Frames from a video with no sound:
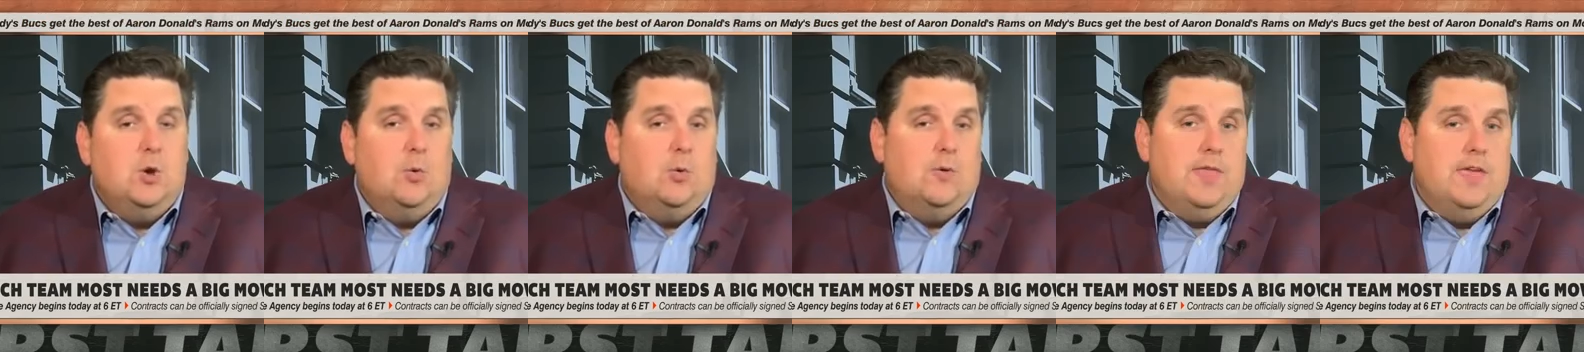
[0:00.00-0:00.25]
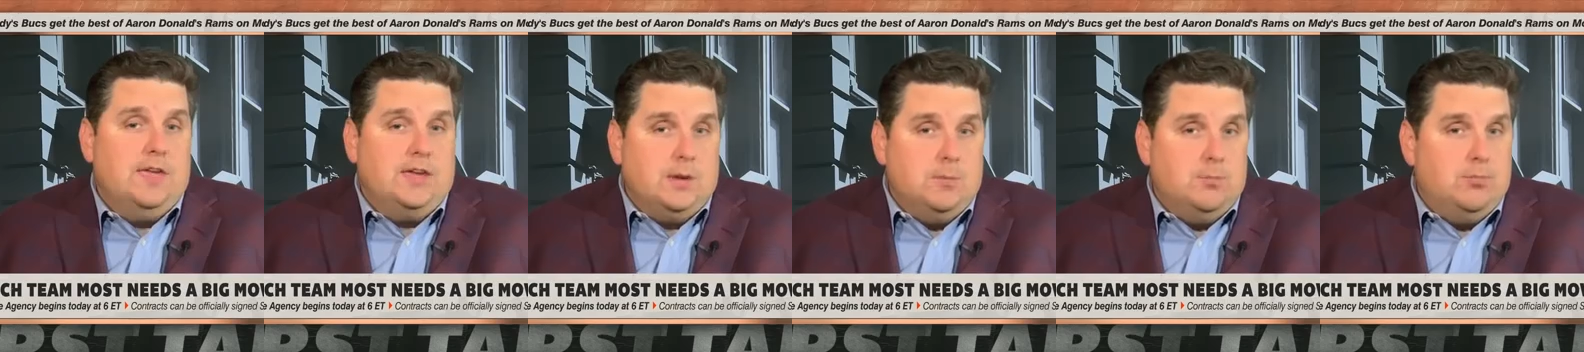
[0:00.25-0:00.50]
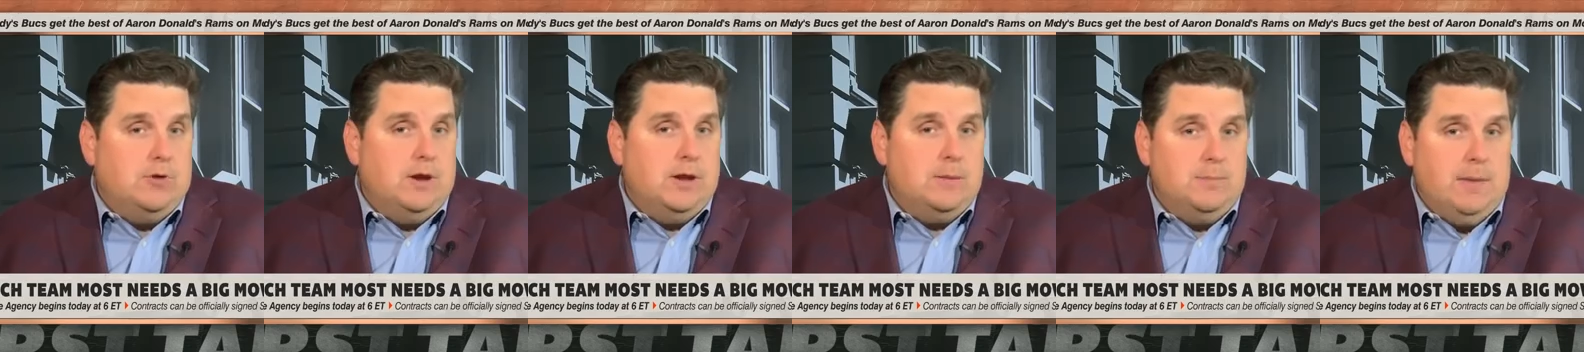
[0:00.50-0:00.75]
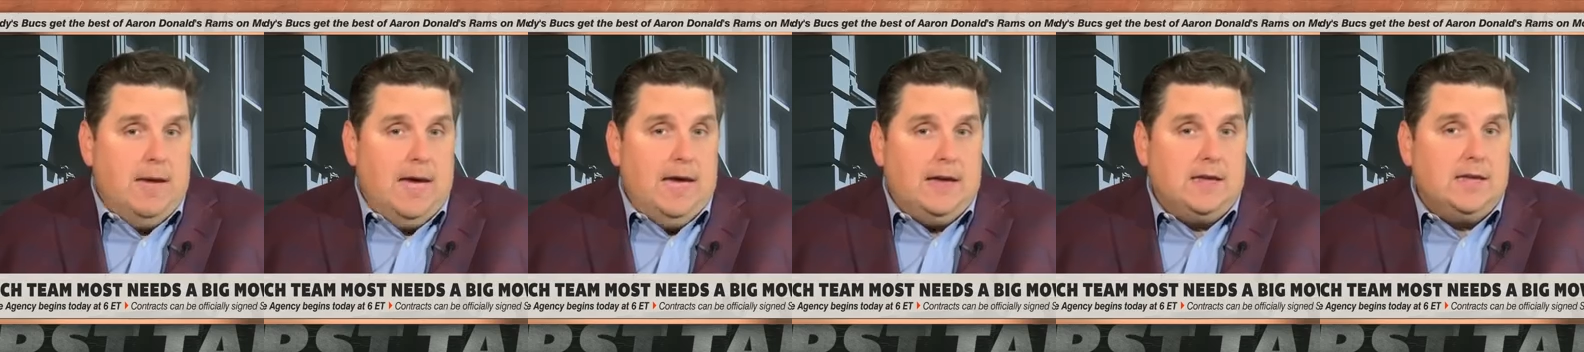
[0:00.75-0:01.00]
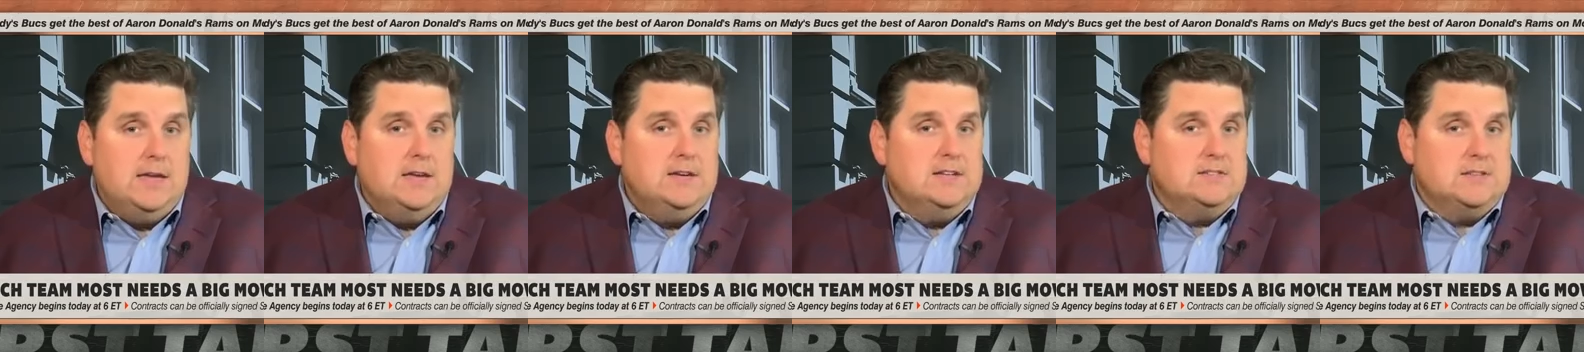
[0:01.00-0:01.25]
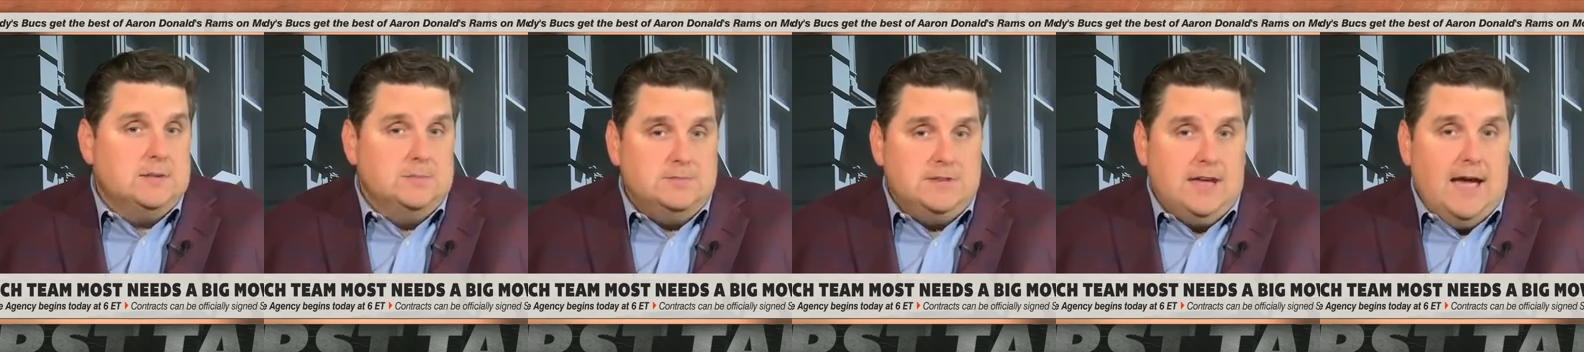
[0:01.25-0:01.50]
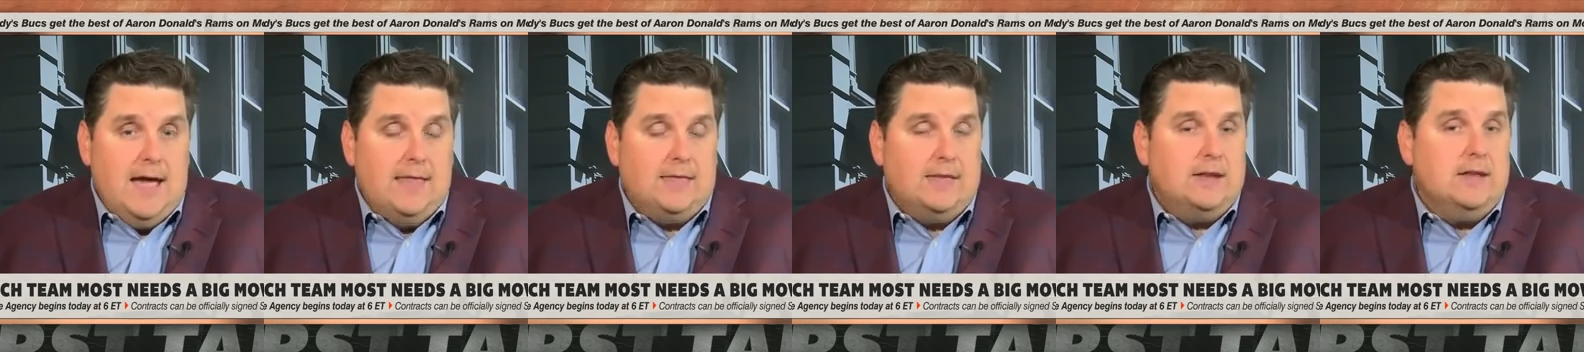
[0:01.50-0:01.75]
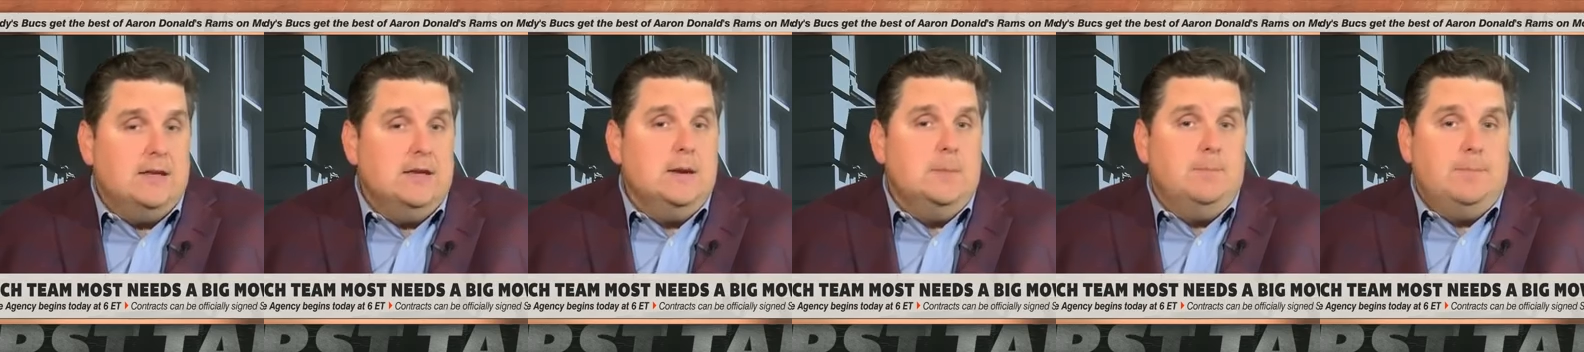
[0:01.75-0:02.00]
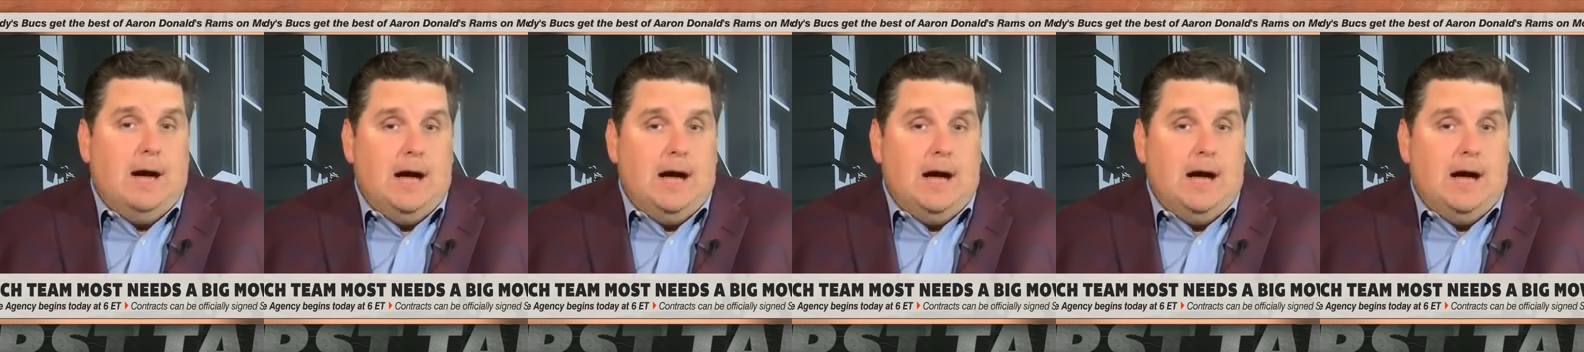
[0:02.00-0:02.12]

where they could bring back some talent.